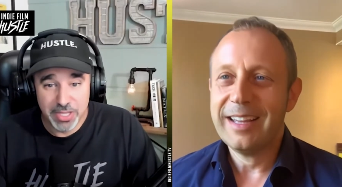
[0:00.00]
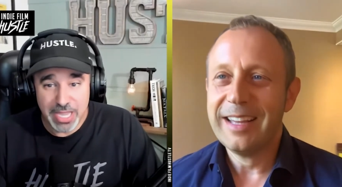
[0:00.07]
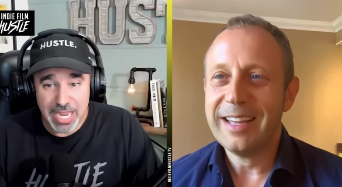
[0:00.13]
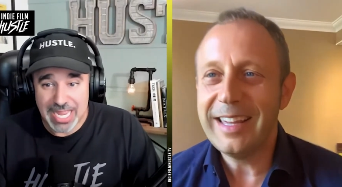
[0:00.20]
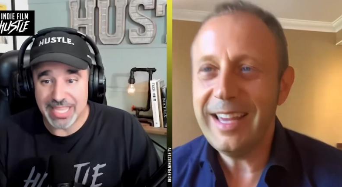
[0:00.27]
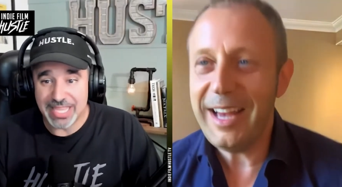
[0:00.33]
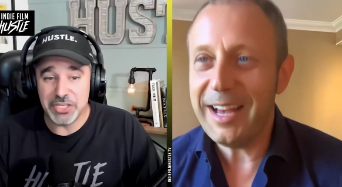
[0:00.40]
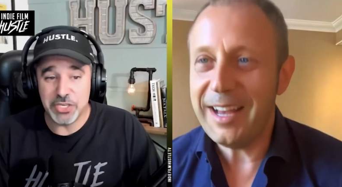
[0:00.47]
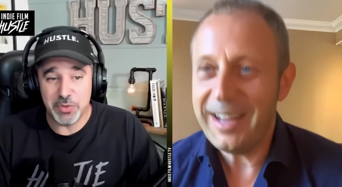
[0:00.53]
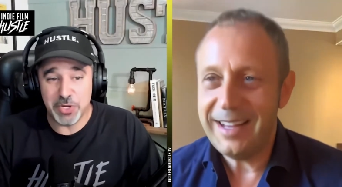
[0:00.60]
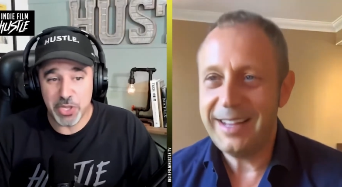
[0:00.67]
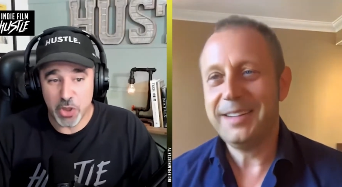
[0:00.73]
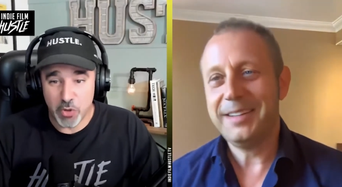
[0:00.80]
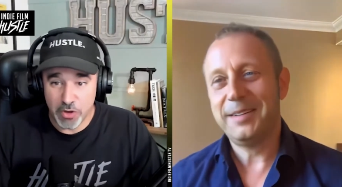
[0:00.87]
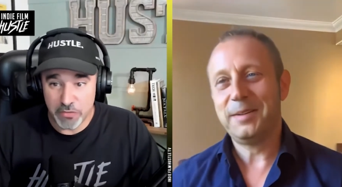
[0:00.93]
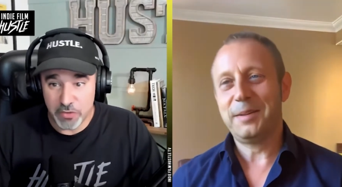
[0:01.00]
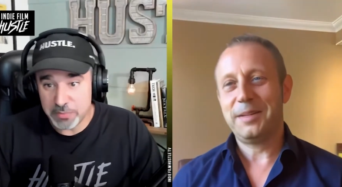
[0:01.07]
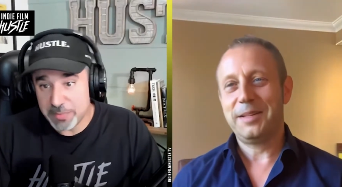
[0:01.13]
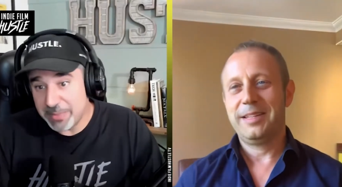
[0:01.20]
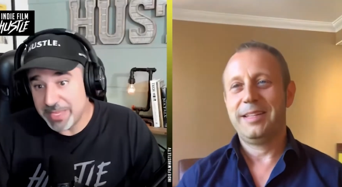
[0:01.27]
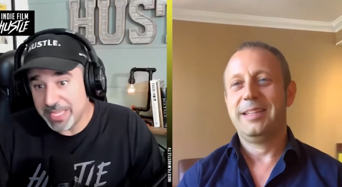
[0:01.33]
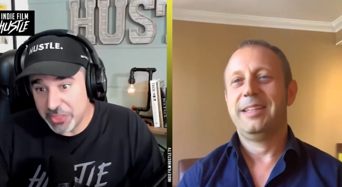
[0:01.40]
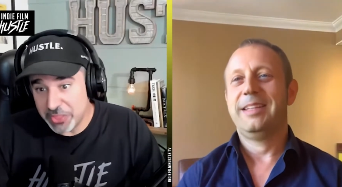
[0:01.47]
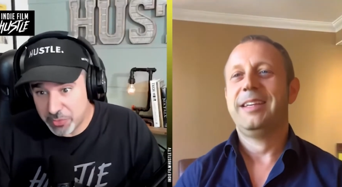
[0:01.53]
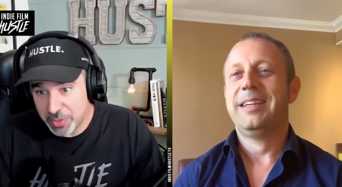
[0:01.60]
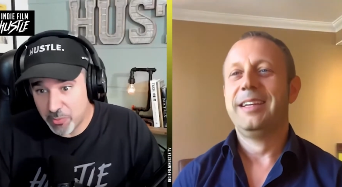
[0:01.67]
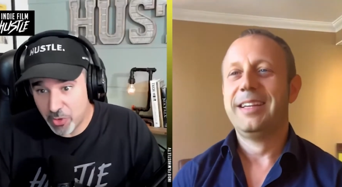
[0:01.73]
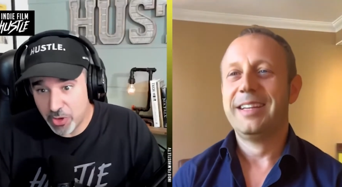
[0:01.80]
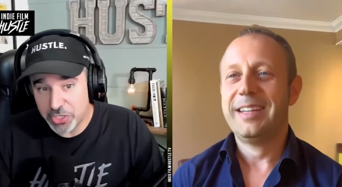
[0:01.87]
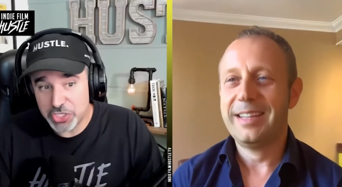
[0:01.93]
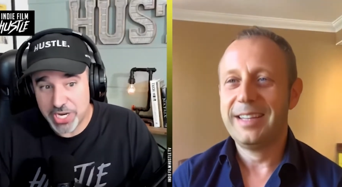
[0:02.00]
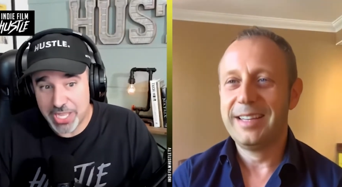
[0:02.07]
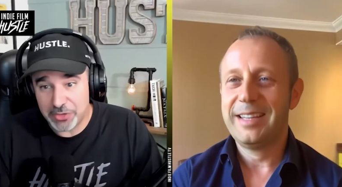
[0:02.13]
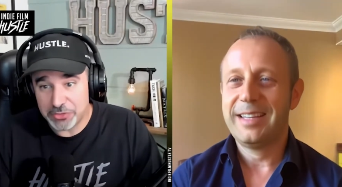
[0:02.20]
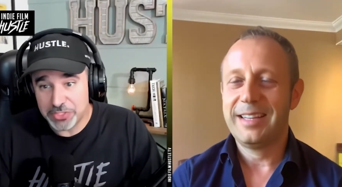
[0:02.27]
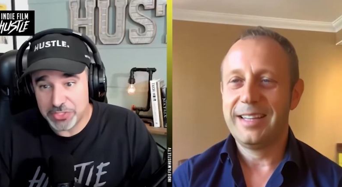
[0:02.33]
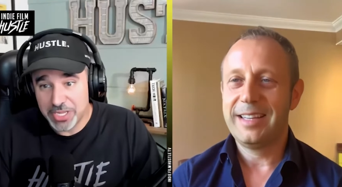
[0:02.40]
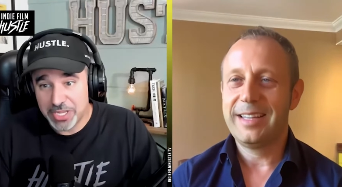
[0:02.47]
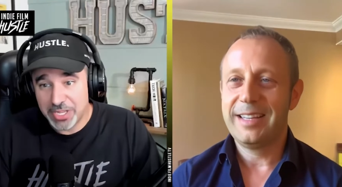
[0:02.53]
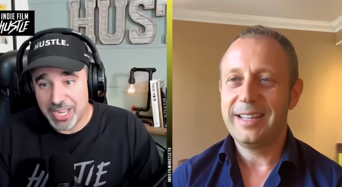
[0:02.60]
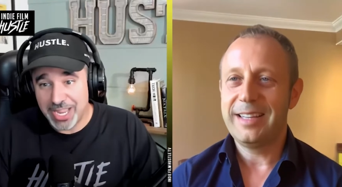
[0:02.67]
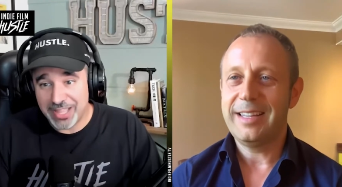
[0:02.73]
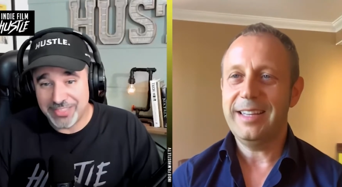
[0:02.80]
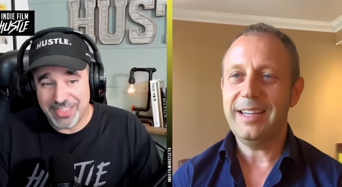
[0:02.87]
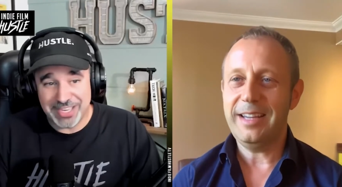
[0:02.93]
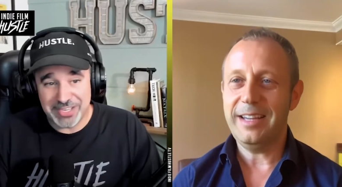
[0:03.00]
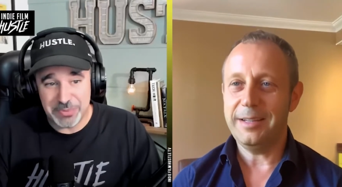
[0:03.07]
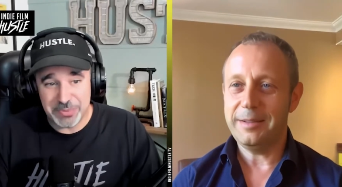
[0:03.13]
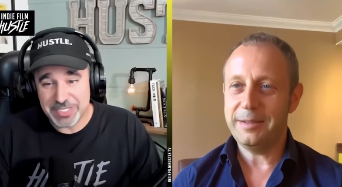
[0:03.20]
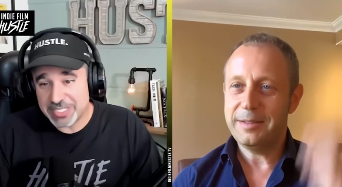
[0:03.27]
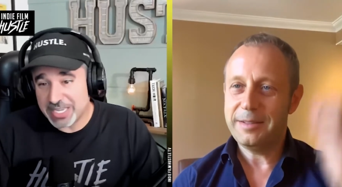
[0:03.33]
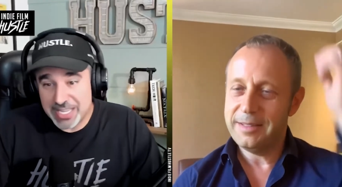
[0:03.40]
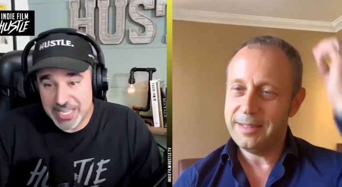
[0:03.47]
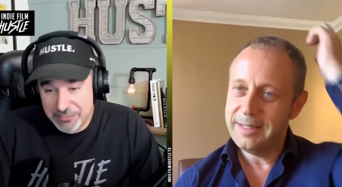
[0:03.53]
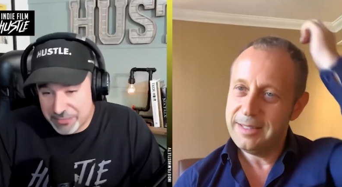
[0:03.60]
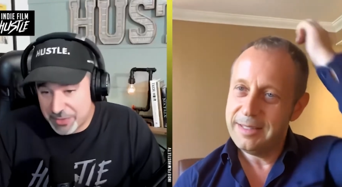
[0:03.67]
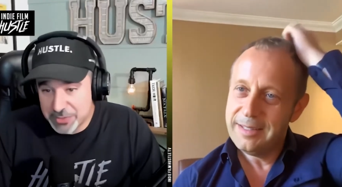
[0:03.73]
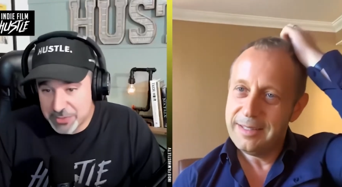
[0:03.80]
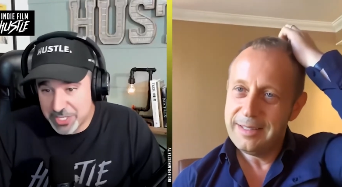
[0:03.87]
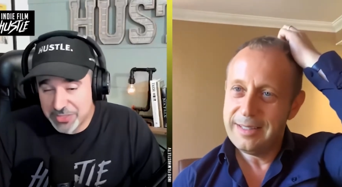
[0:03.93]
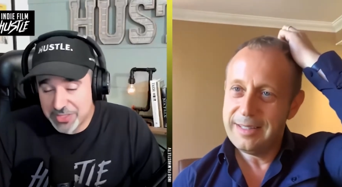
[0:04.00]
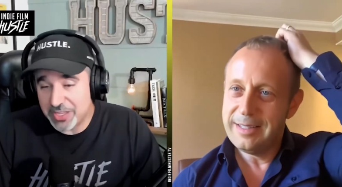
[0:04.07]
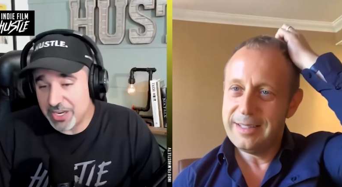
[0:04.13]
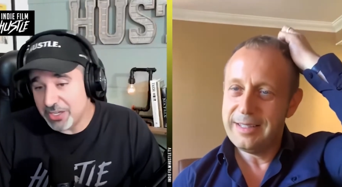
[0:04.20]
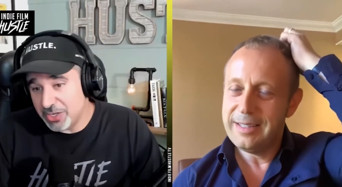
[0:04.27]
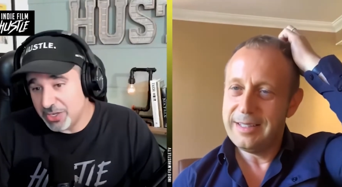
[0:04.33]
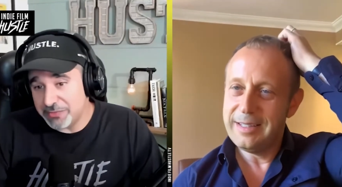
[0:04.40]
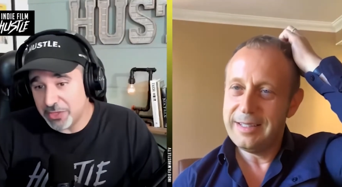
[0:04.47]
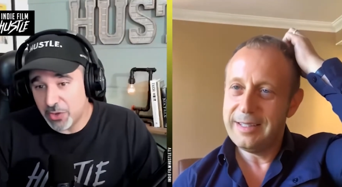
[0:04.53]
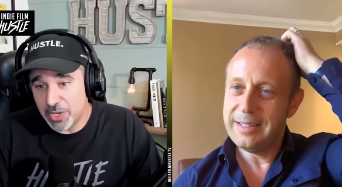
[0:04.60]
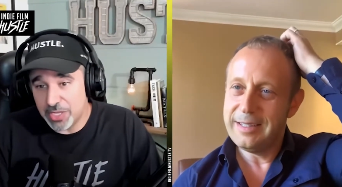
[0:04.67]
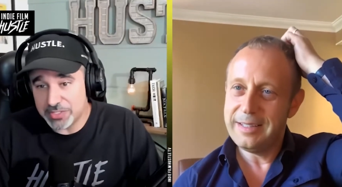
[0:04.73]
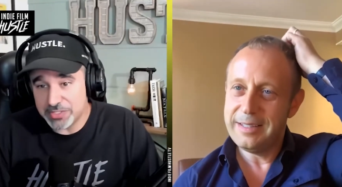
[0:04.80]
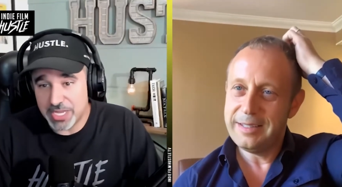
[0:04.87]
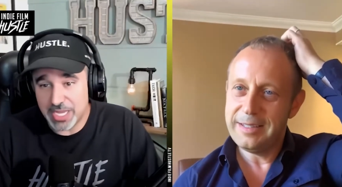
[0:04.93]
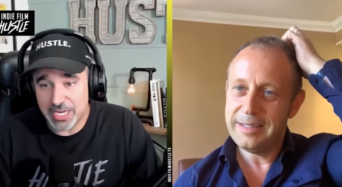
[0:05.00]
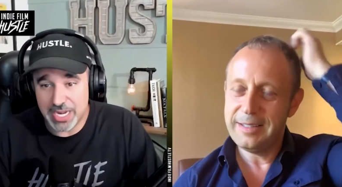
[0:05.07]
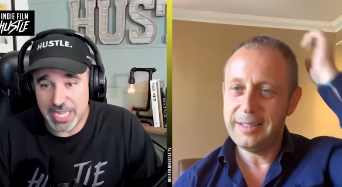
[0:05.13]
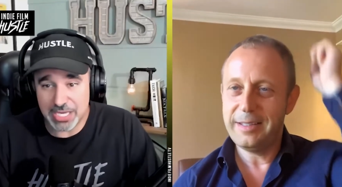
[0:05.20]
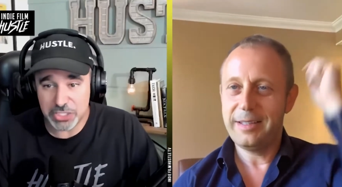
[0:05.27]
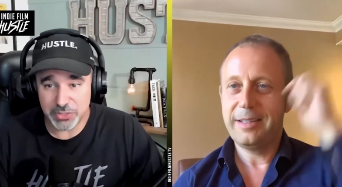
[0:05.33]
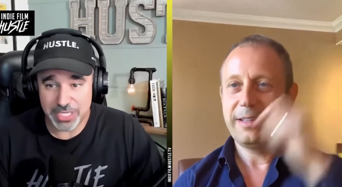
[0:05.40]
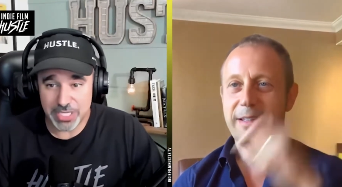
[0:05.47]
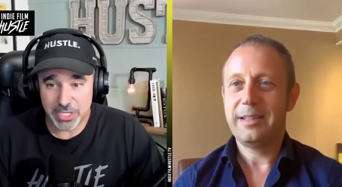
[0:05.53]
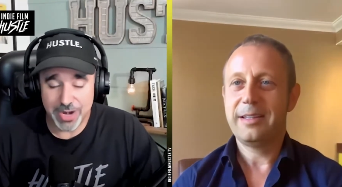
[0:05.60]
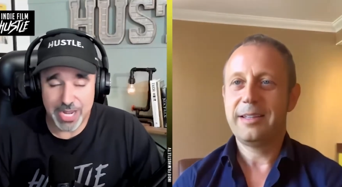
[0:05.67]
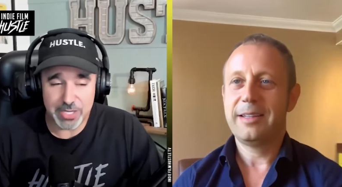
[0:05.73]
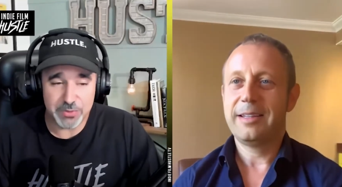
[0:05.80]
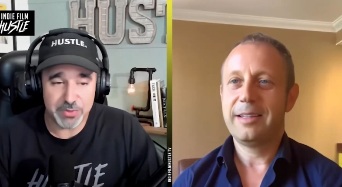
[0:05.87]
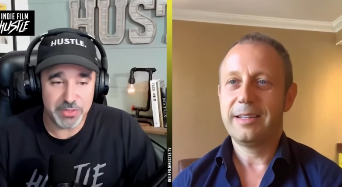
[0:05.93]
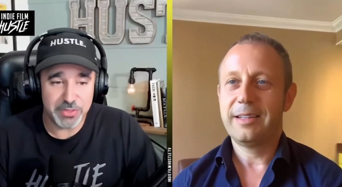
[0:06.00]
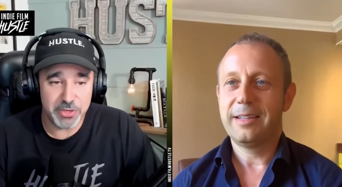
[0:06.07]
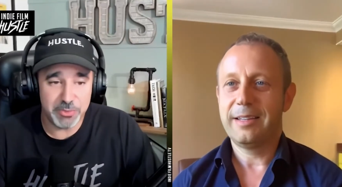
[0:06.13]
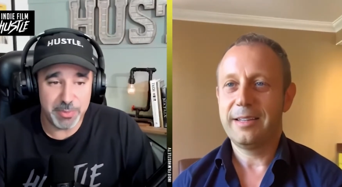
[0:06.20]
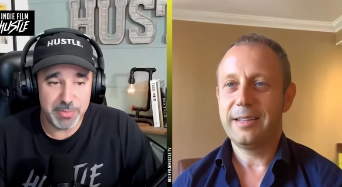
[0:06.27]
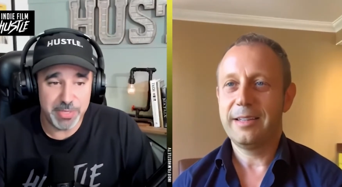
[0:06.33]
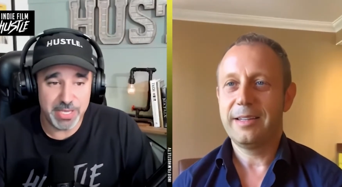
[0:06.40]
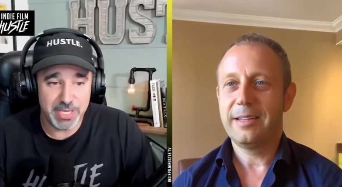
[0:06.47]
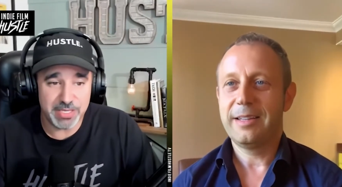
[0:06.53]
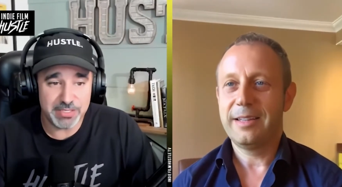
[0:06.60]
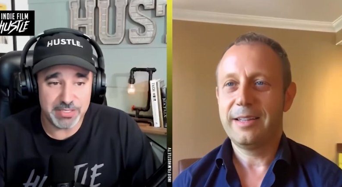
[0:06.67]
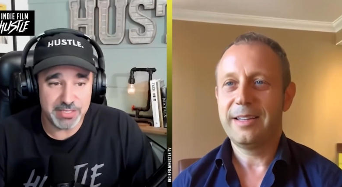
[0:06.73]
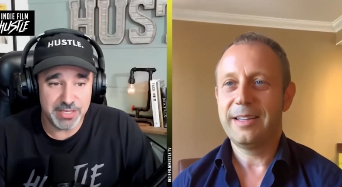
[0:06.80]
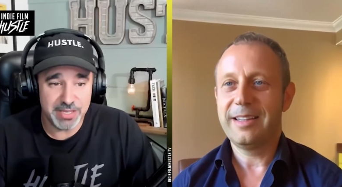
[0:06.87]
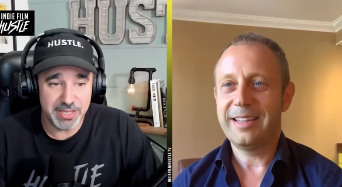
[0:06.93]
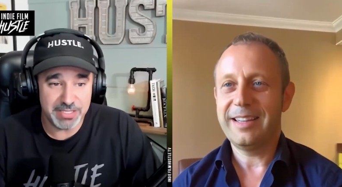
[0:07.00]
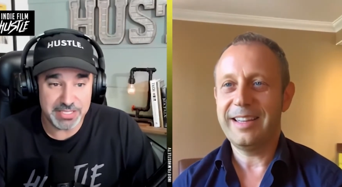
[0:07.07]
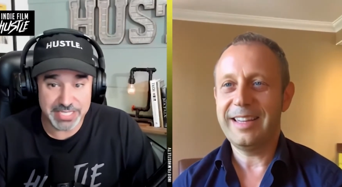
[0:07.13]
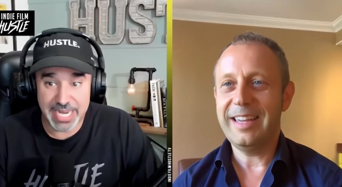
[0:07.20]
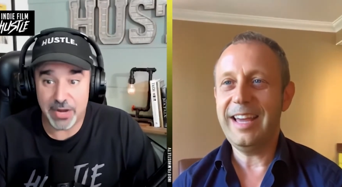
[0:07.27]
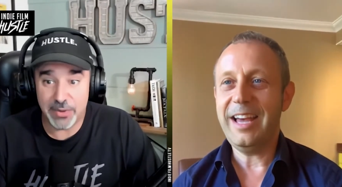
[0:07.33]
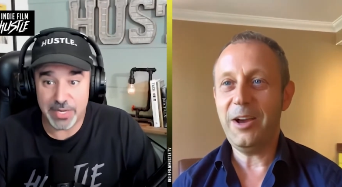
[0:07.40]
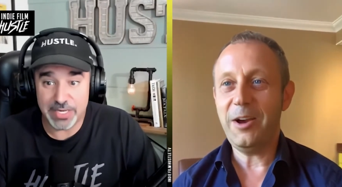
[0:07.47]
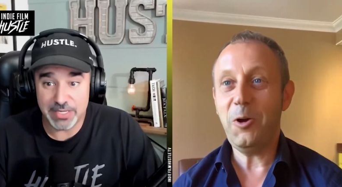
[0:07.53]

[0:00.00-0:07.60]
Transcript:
Speaker 1: and yeah. then you would go over and maybe get three more channels and yeah. then you'd be and if there was nothing there you have to go outside and actually interact with other human beings uh, scary